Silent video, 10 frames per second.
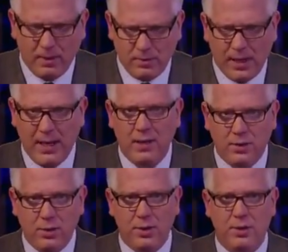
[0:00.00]
Okay,
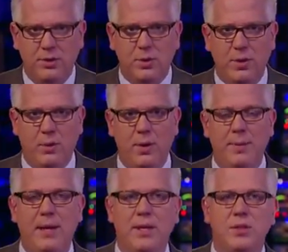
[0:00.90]
good. So we don't want
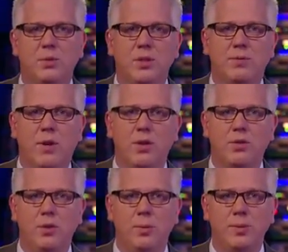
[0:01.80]
to make things worse for our
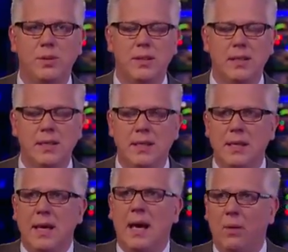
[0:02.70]
troops.
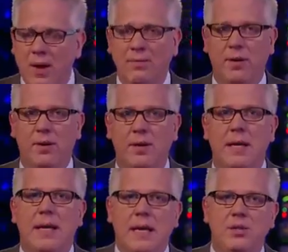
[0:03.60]
However,
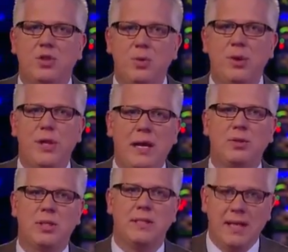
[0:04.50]
in
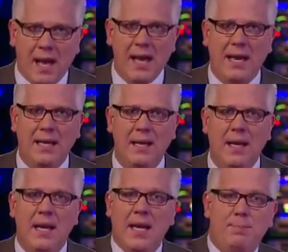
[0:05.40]
2009,
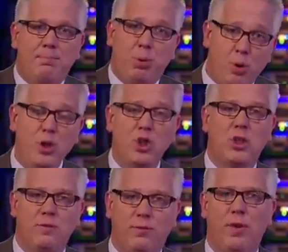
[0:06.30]
he
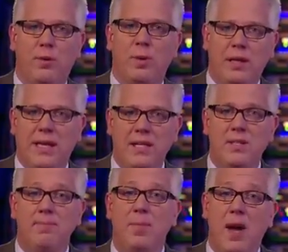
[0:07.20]
pushed for the
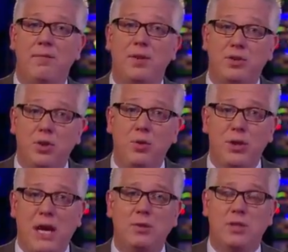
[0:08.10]
release of the
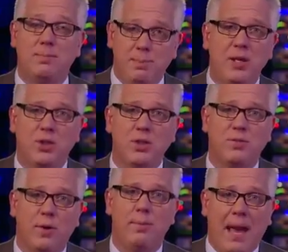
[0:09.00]
2,000
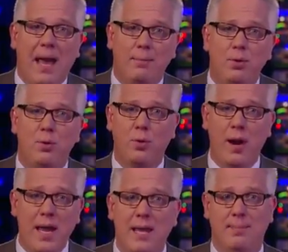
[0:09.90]
pictures from Abu
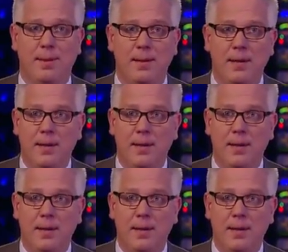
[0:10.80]
Ghraib.